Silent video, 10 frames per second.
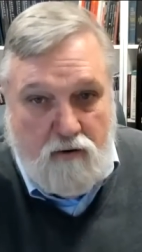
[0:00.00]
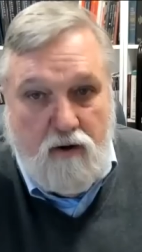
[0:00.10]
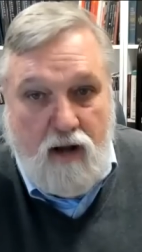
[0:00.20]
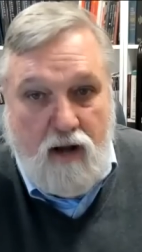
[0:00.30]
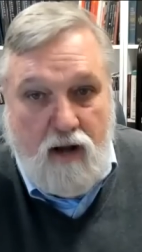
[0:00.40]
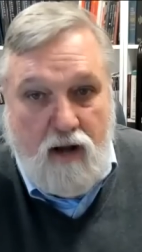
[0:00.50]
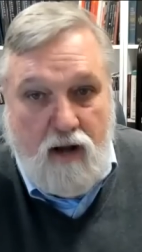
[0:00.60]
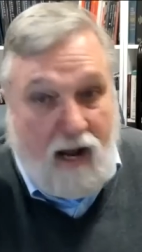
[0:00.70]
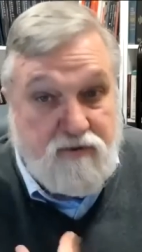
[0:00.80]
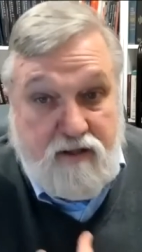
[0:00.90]
I would say,
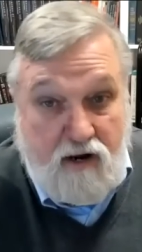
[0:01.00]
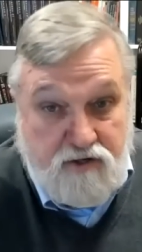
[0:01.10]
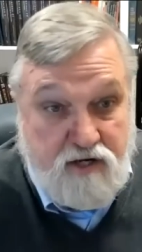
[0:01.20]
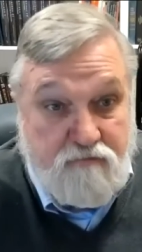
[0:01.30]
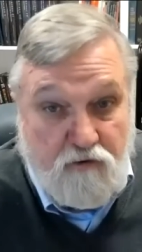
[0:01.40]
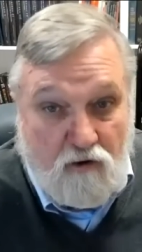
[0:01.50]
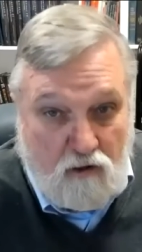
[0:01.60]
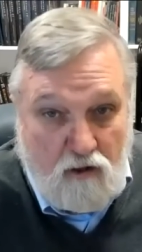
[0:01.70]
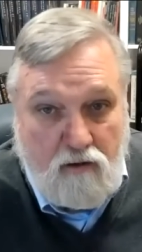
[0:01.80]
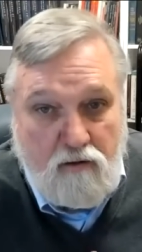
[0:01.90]
they are sinful,